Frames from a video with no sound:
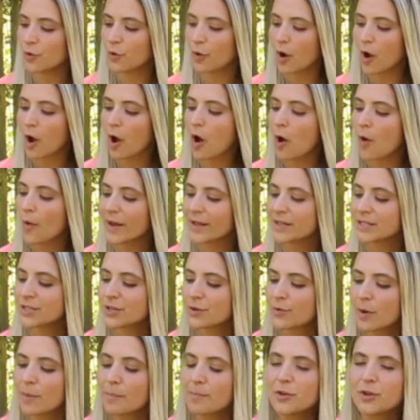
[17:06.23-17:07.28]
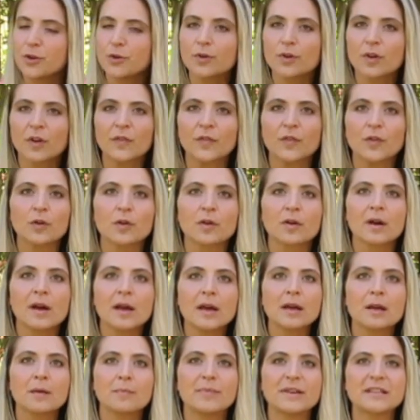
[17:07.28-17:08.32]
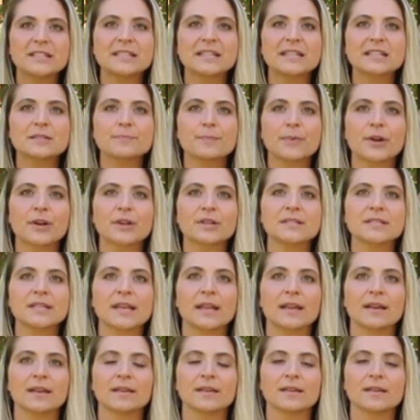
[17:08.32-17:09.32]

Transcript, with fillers: grow into a beautiful business person.